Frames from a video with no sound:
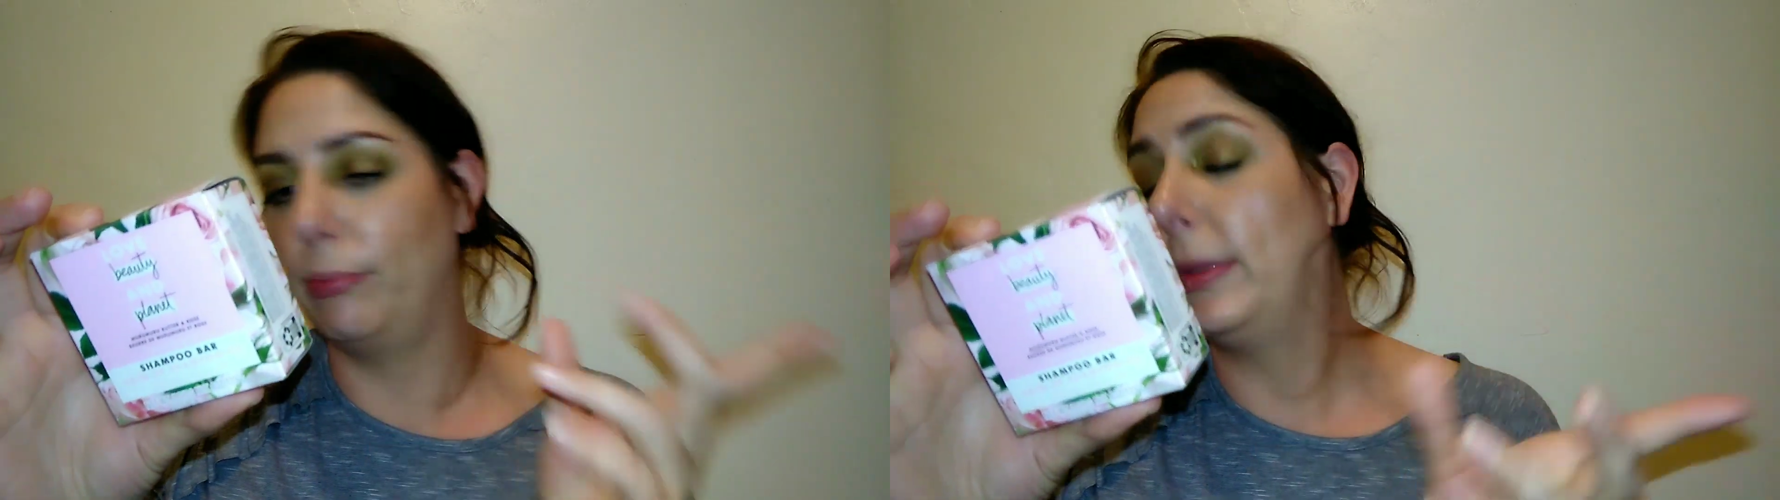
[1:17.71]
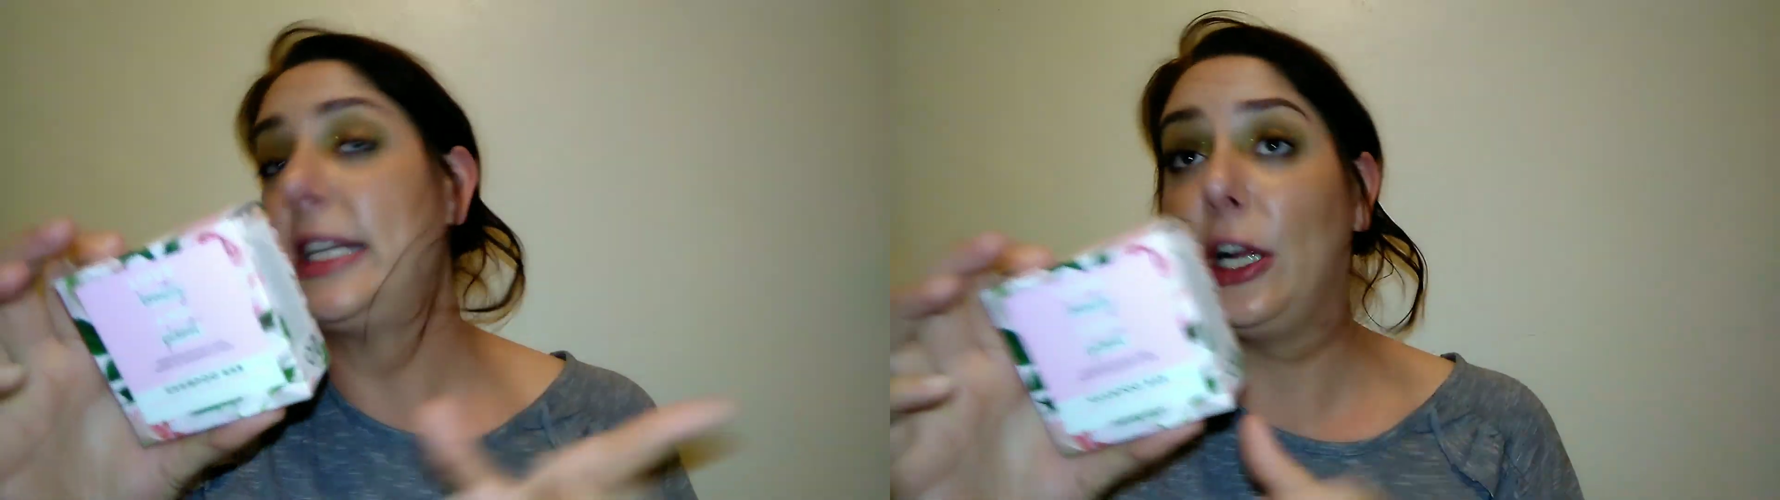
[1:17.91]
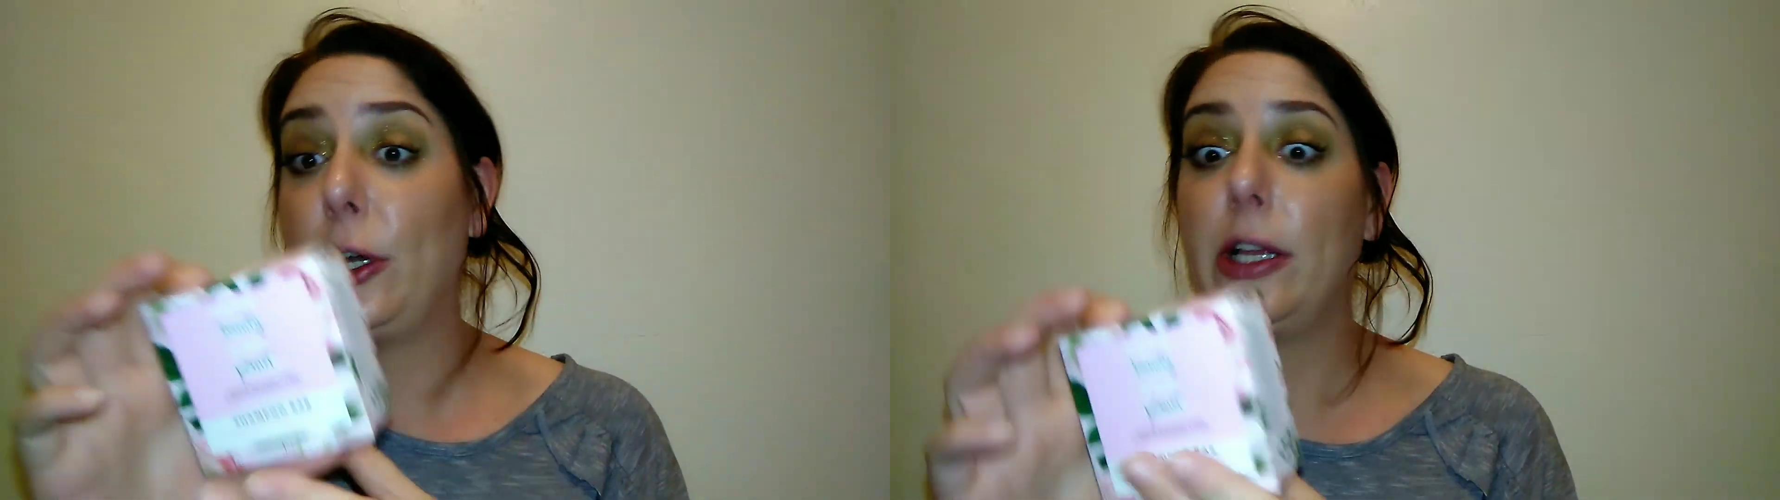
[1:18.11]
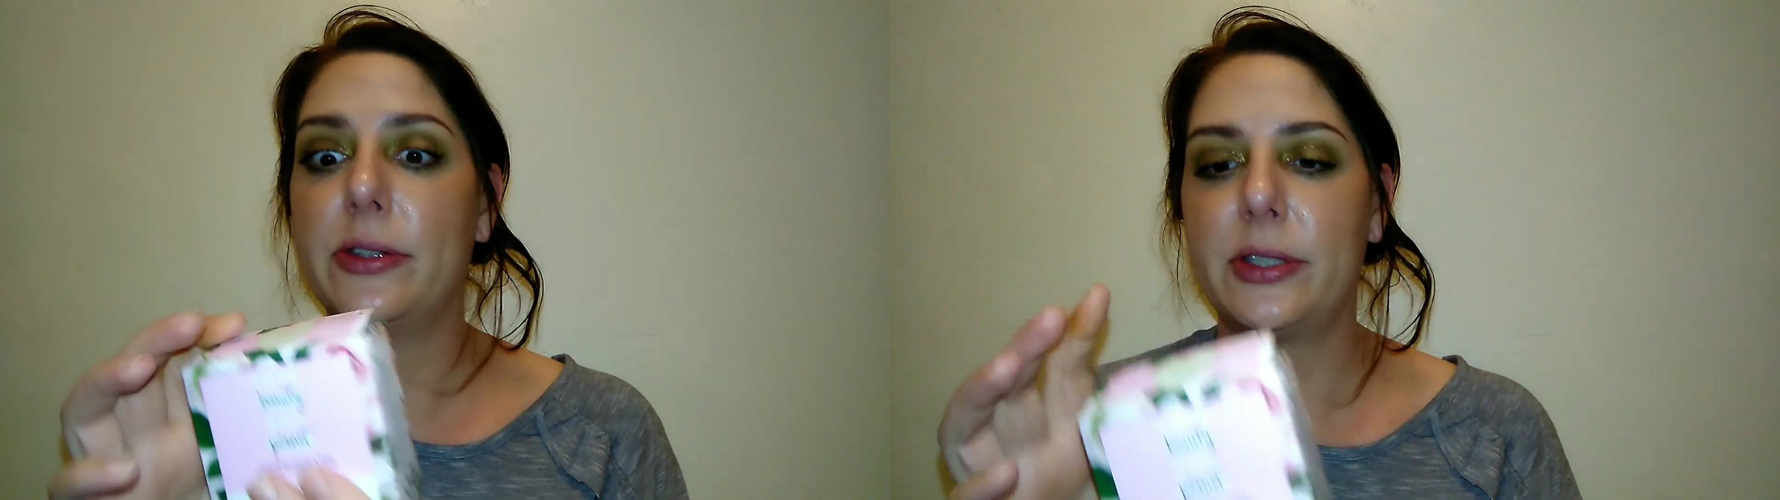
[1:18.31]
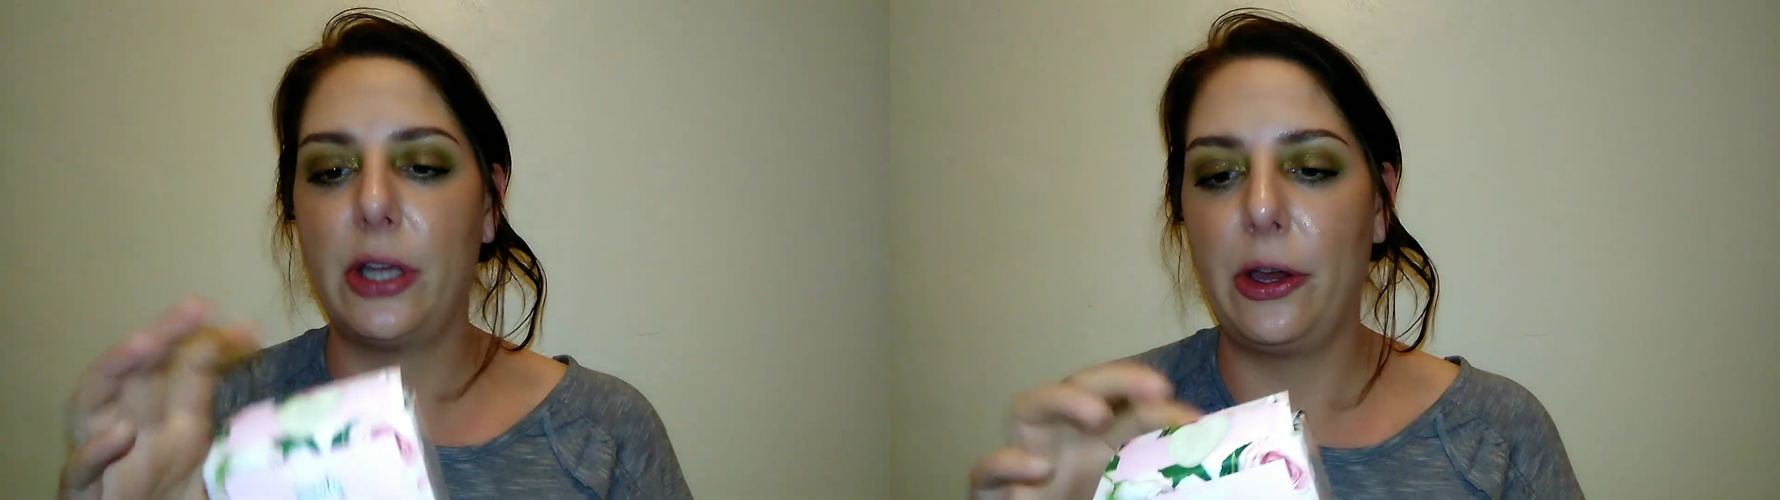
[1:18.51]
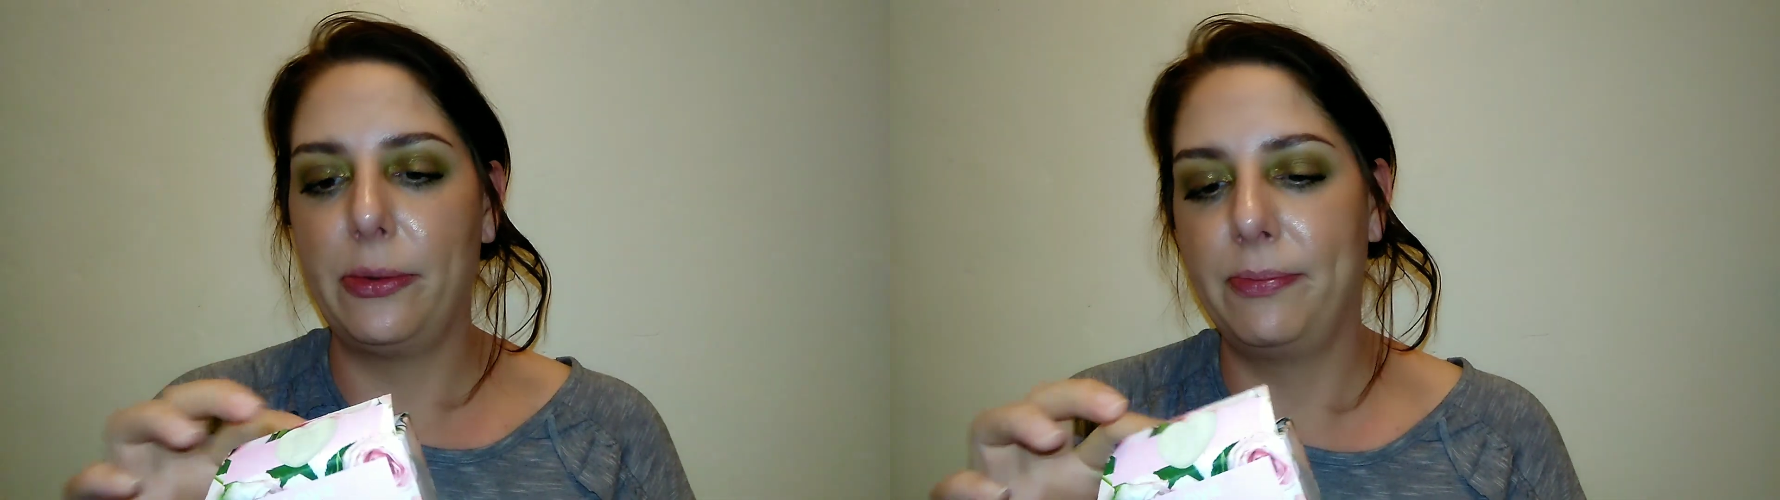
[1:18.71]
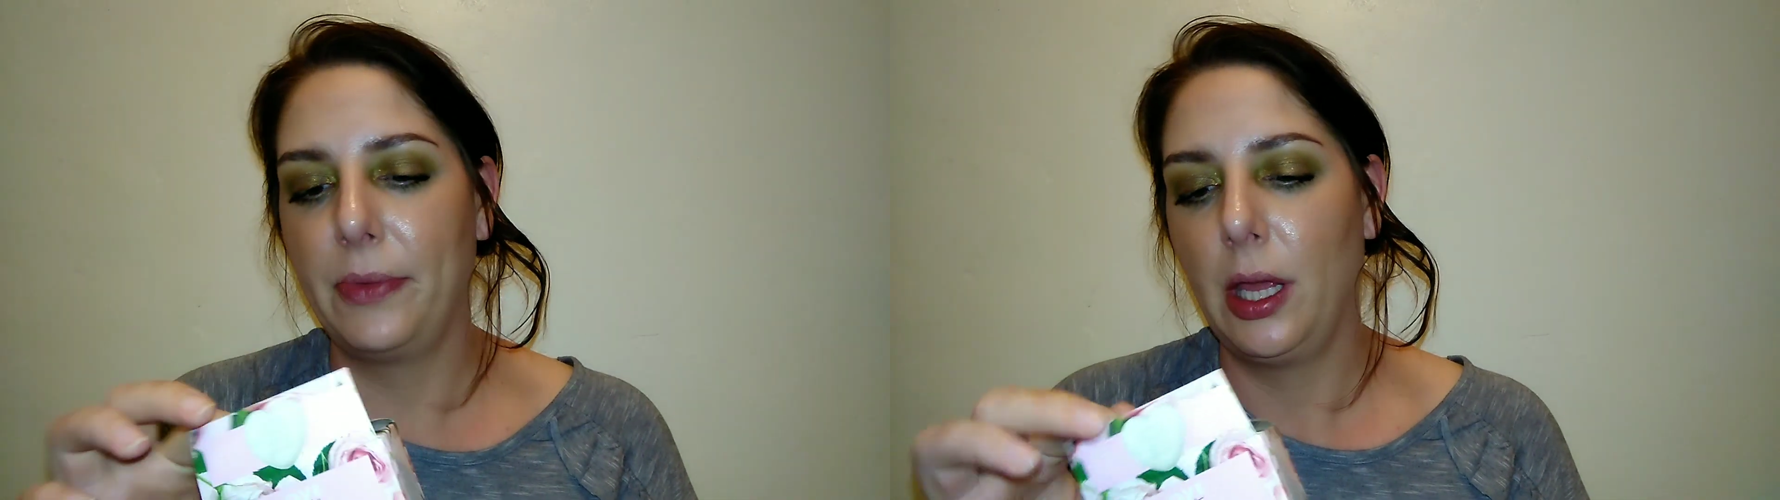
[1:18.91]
materials. So